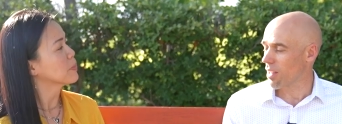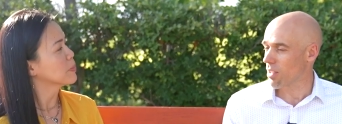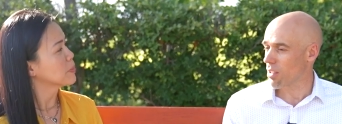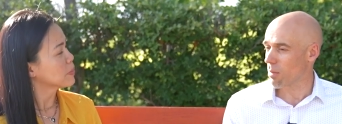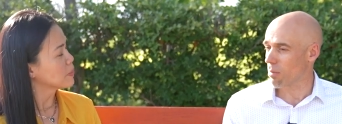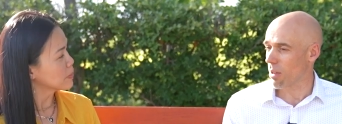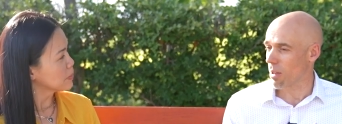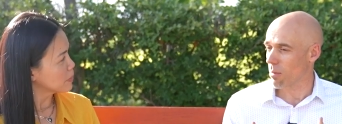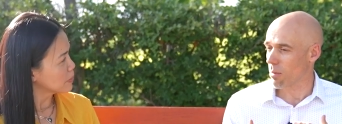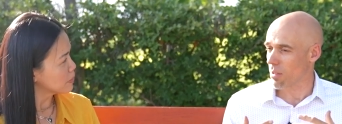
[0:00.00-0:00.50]

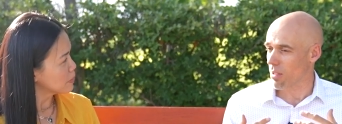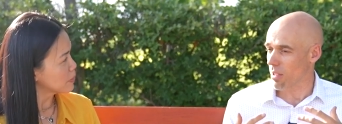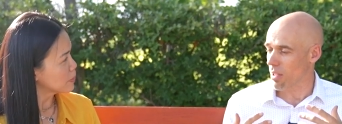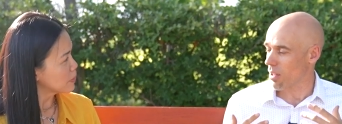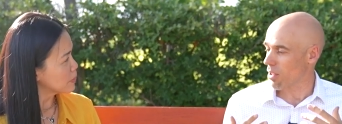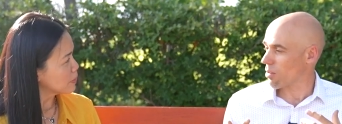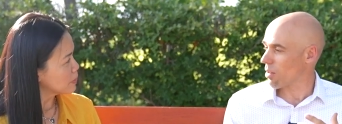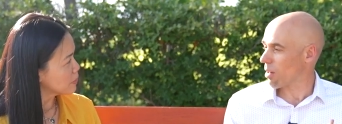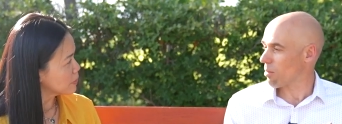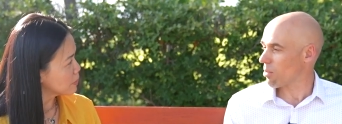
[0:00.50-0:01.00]
Speaker 1: to be able to
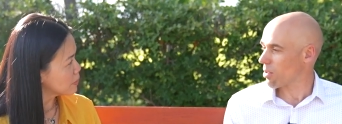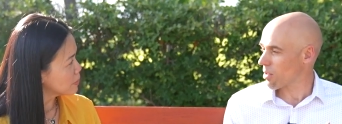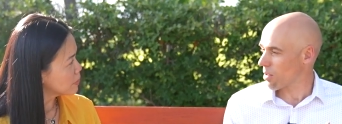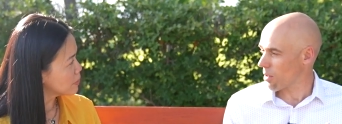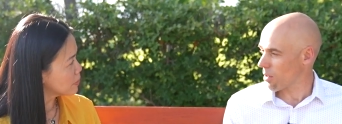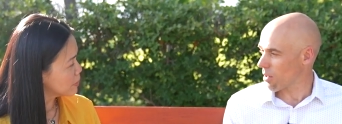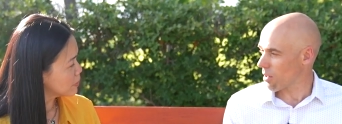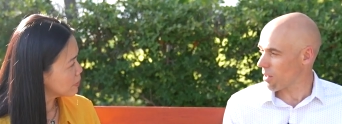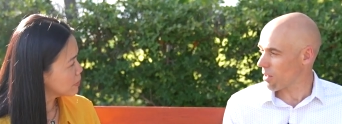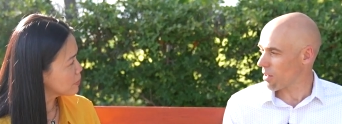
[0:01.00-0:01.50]
get a great
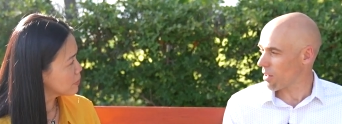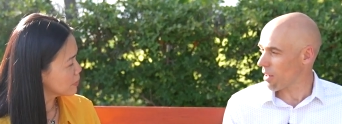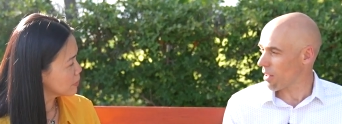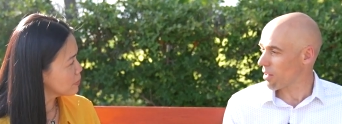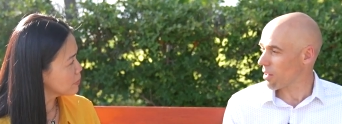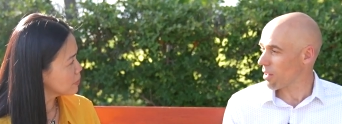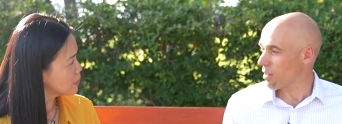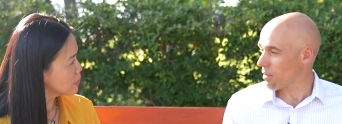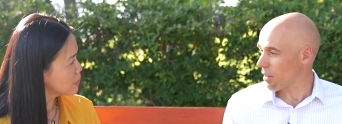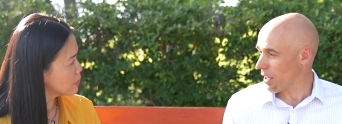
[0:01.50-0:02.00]
return
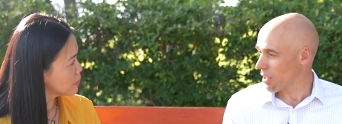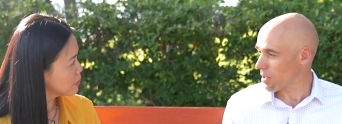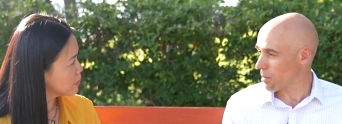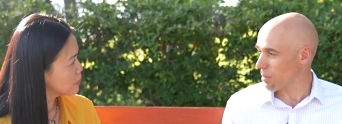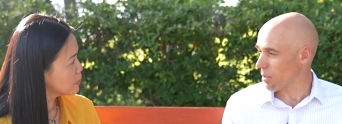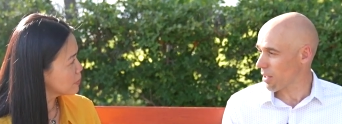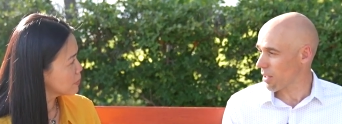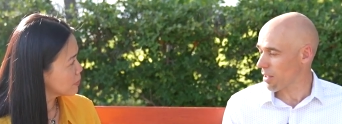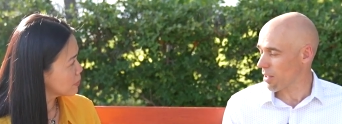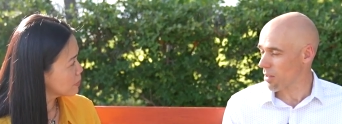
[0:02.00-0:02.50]
on their
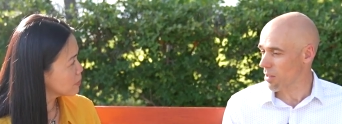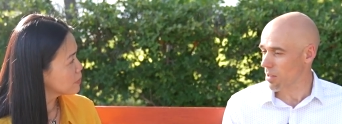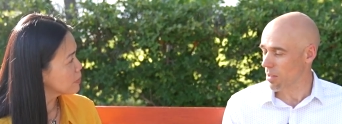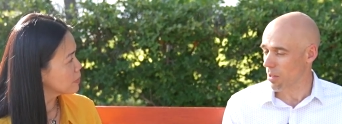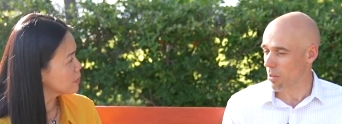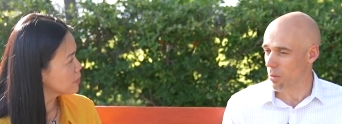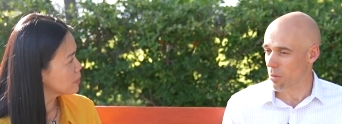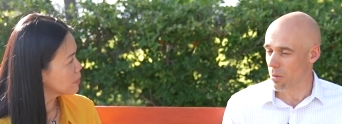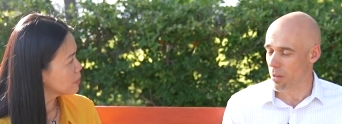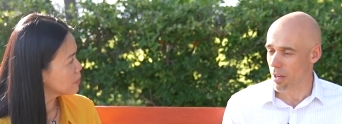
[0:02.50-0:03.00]
investment. And
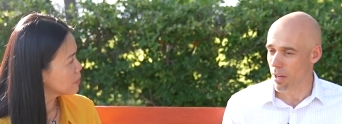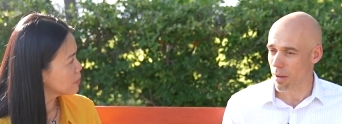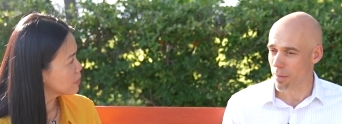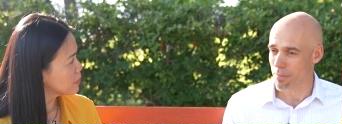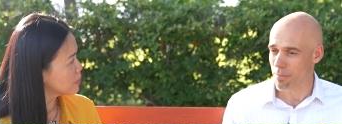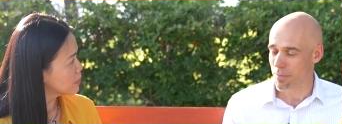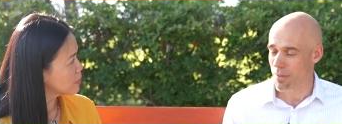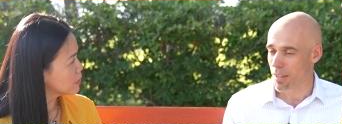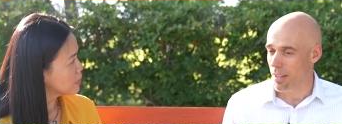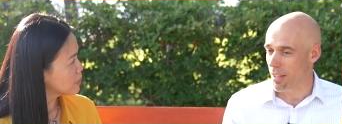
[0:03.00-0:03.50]
so,
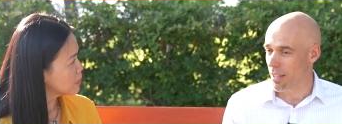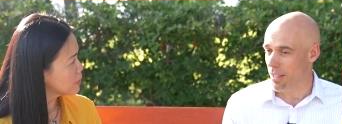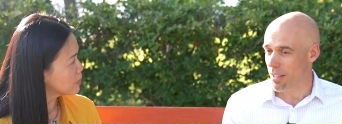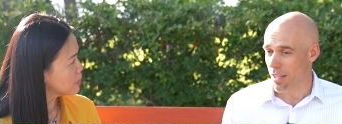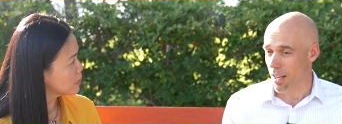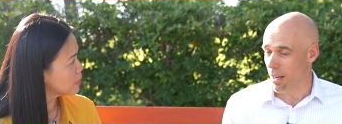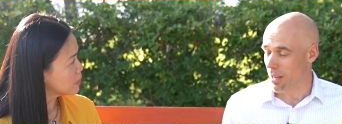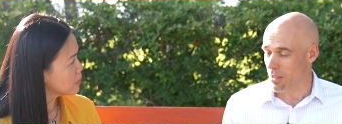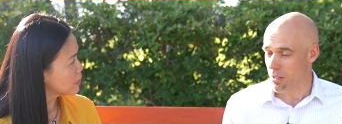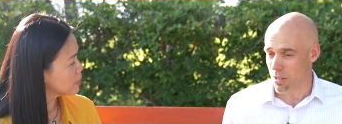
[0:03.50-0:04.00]
um,
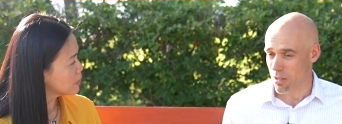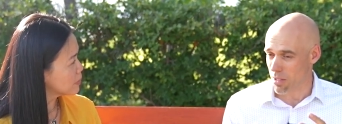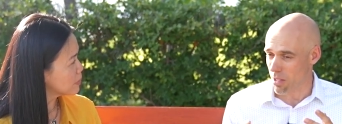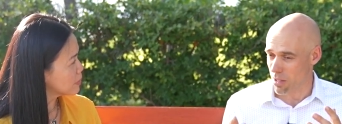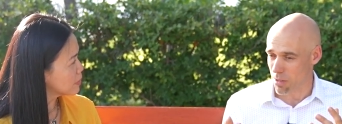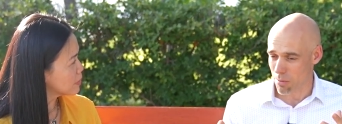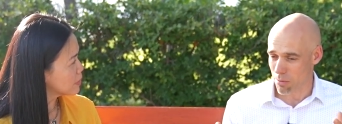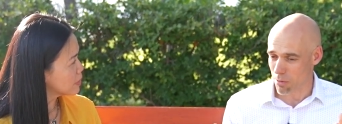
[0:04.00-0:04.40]
yeah, it's just, it's,